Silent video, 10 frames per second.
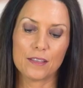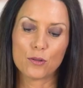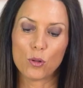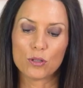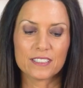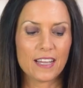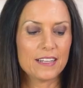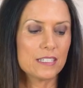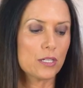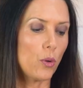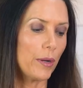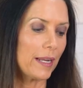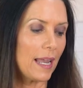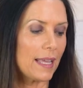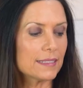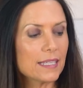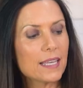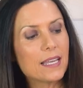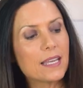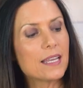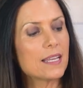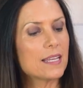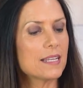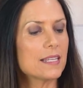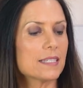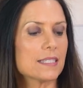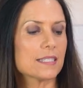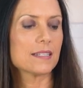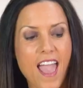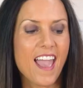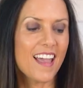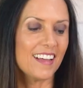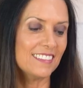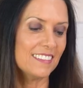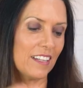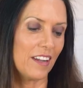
the doll size going like this. And